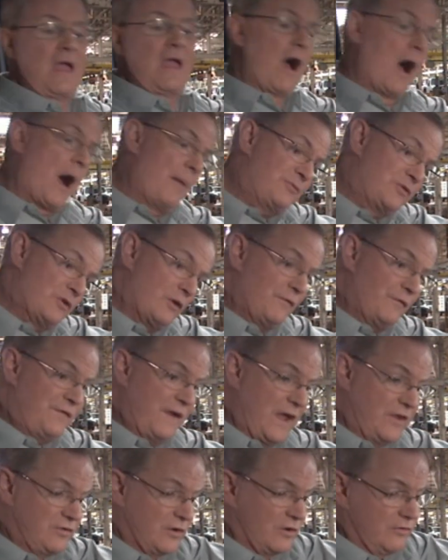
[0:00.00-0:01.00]
optional
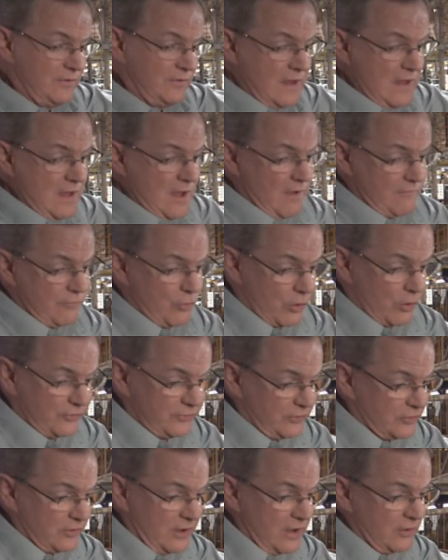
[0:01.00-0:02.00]
features, of
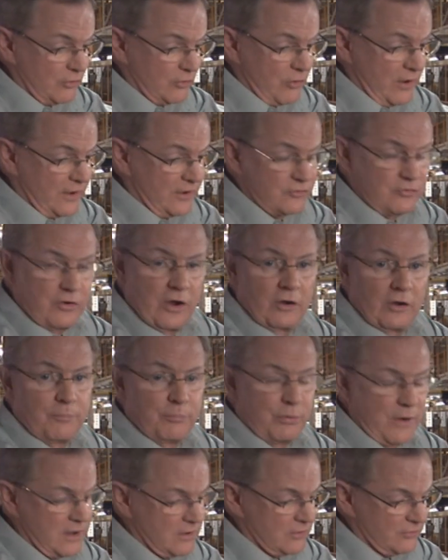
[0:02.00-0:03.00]
course, an integrated trailer
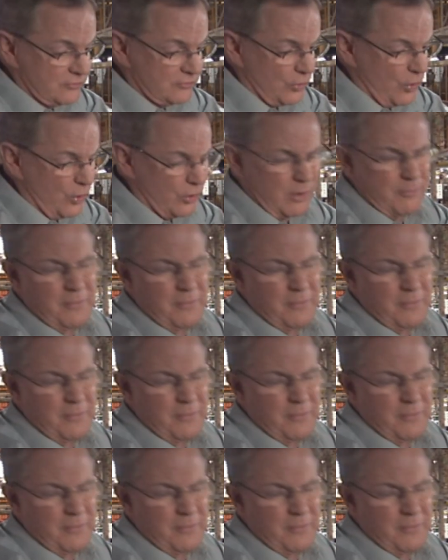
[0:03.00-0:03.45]
brake controller.